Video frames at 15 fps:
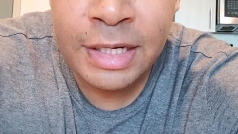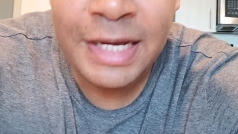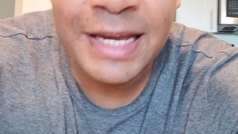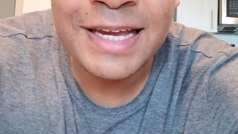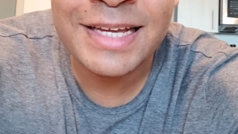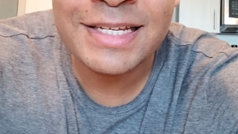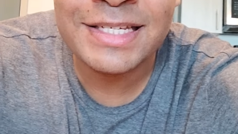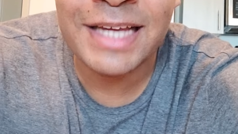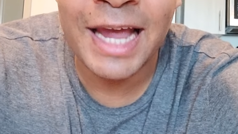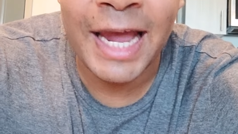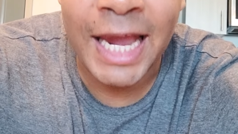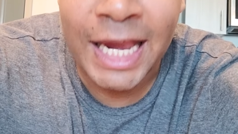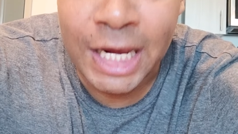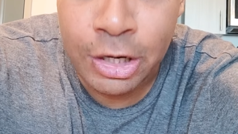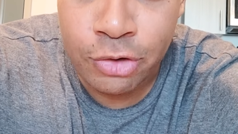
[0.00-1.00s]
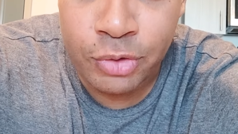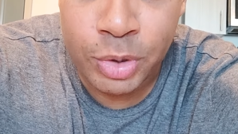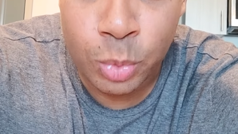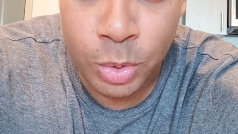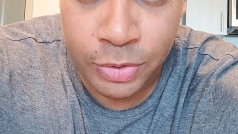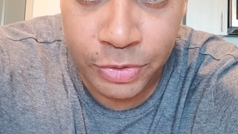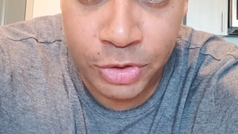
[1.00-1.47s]
He is angry
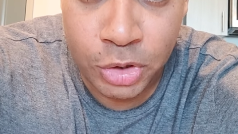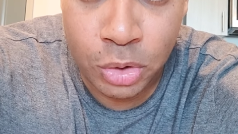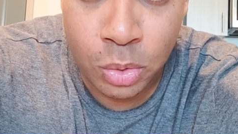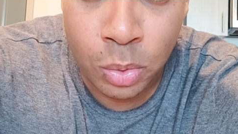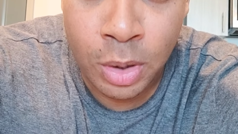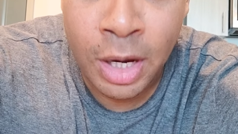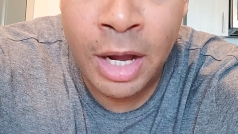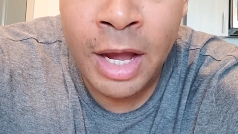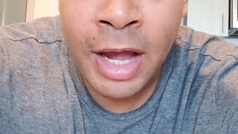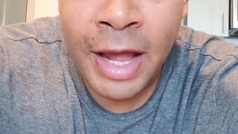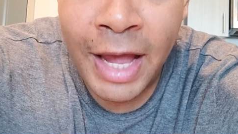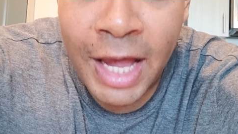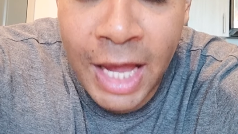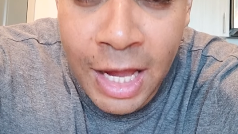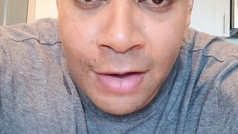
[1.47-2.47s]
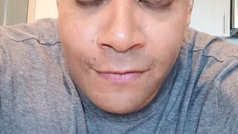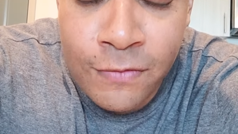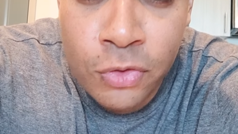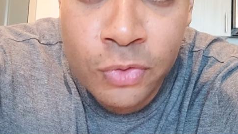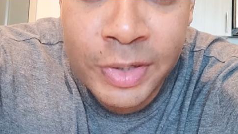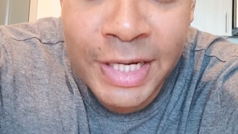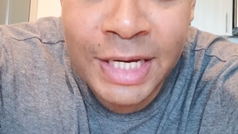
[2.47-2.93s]
with you
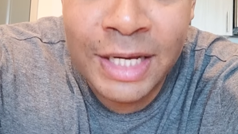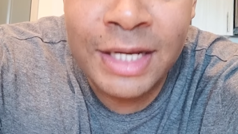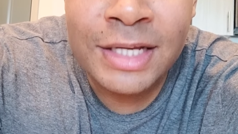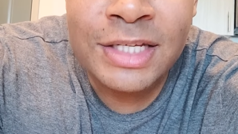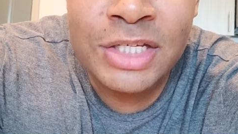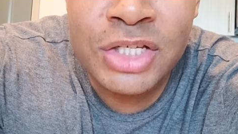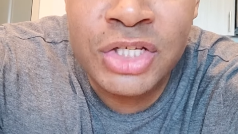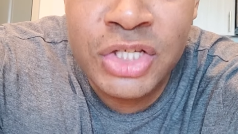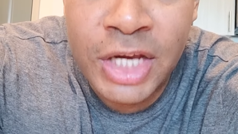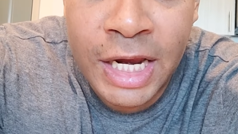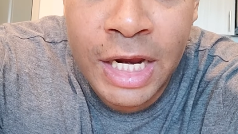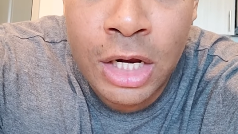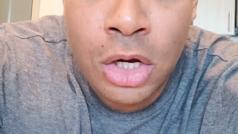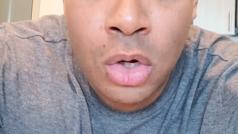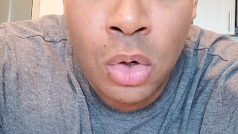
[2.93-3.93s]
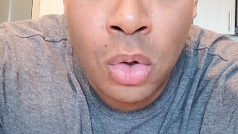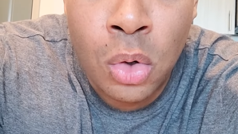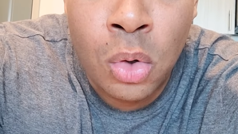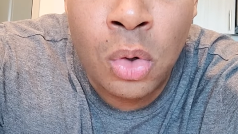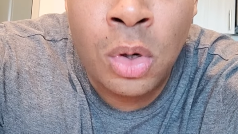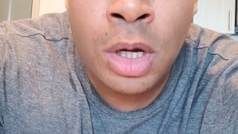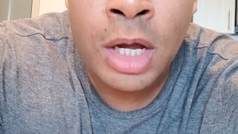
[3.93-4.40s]
every
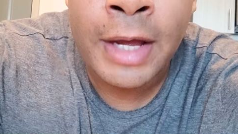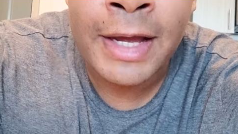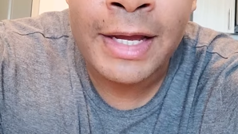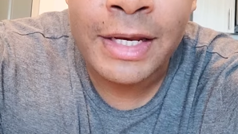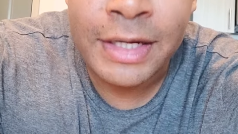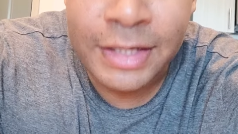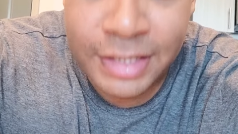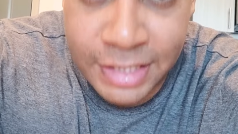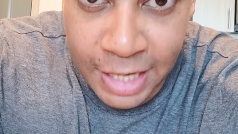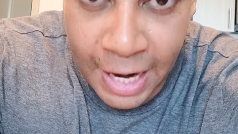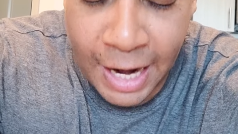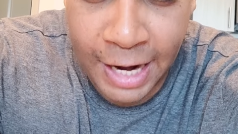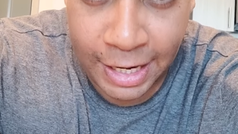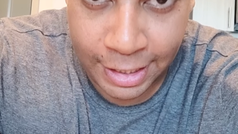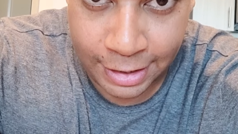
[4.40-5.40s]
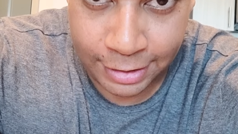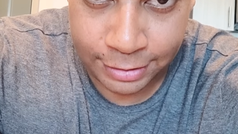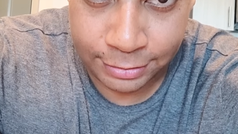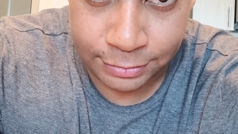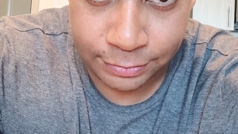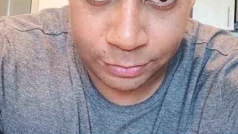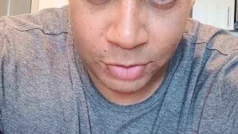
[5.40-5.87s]
single day.
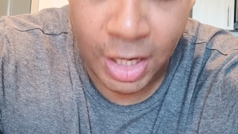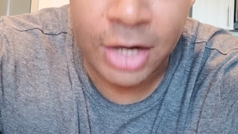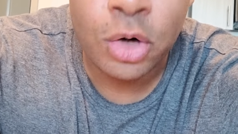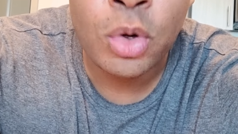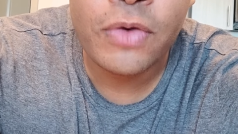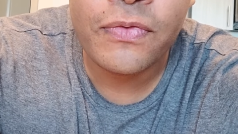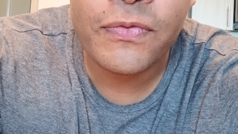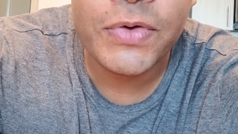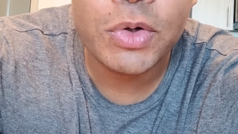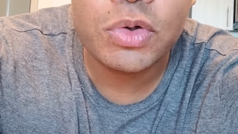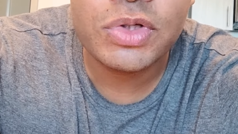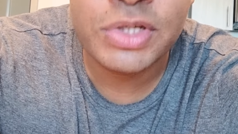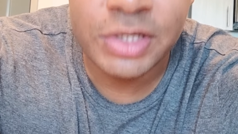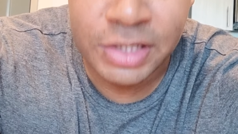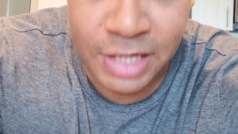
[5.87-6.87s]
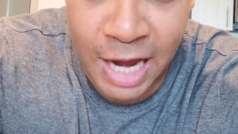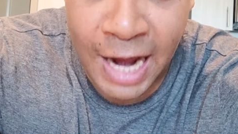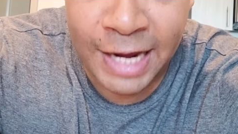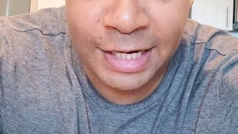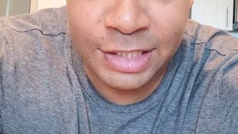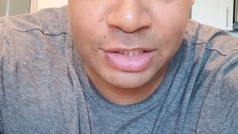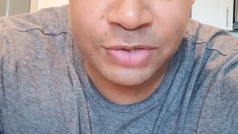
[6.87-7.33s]
I know it feels
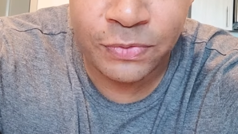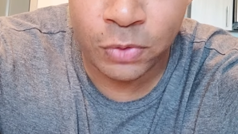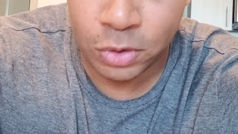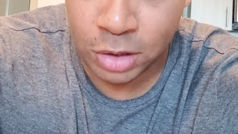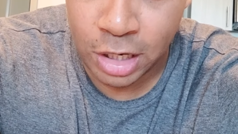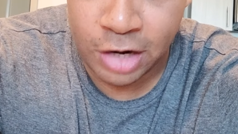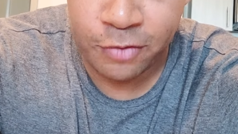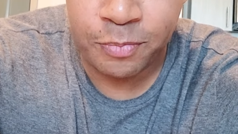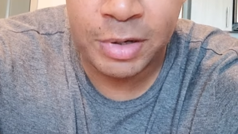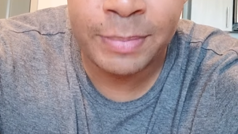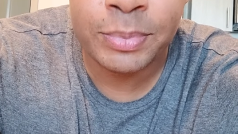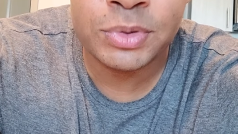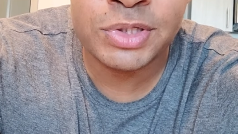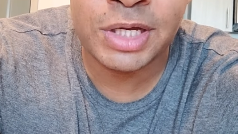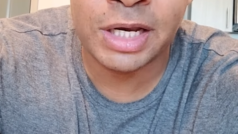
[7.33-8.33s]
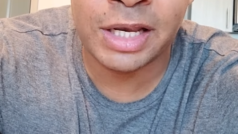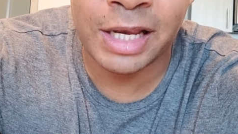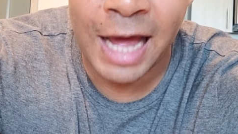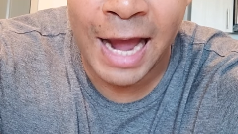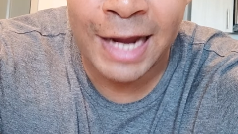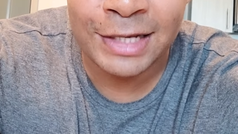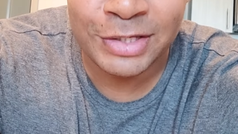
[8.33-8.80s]
nice for a lot of people to
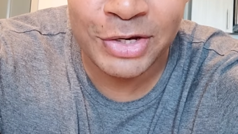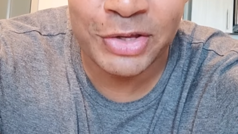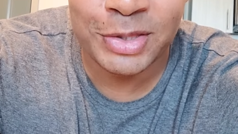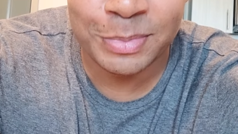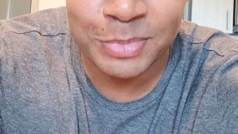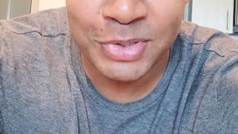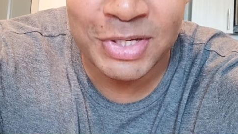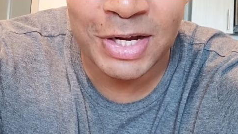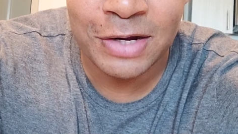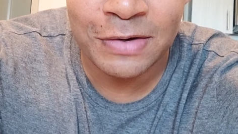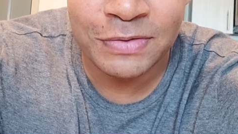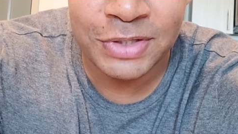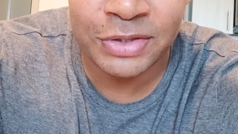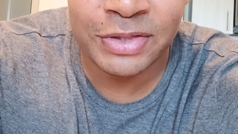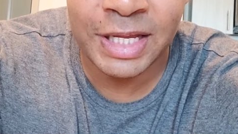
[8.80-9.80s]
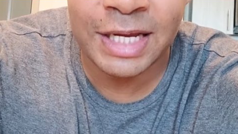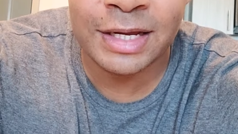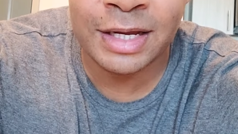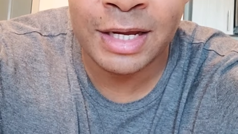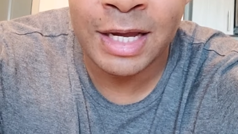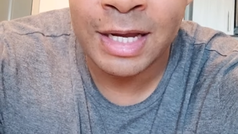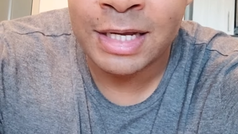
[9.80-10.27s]
lie to themselves and
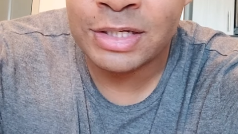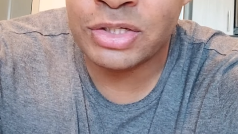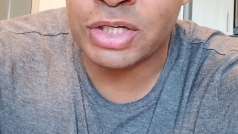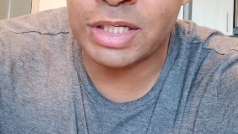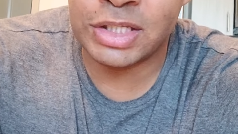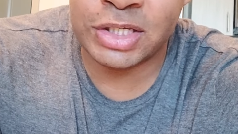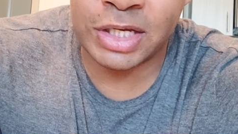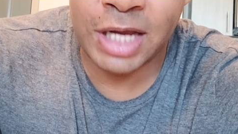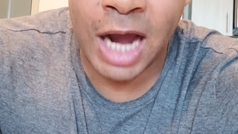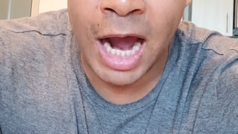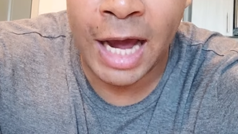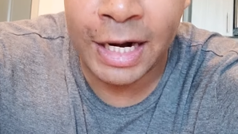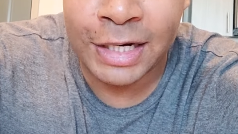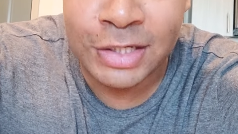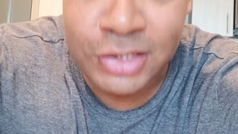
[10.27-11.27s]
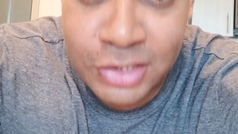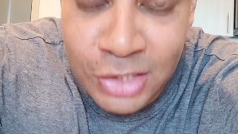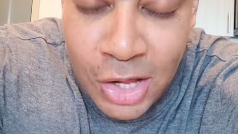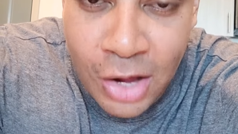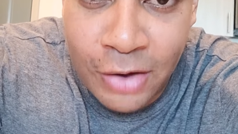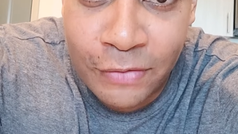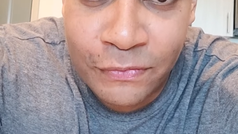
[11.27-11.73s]
think, since God is
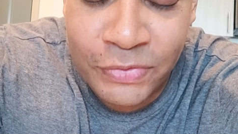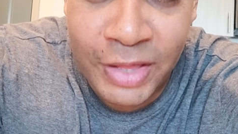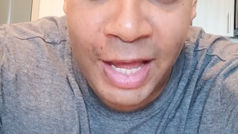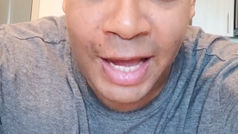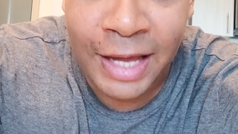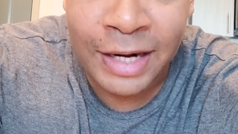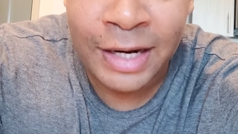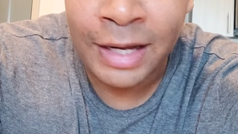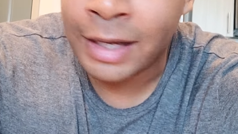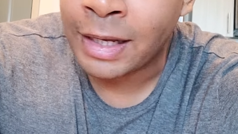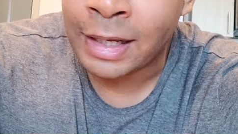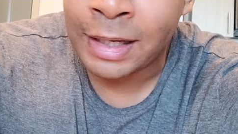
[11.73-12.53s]
love, that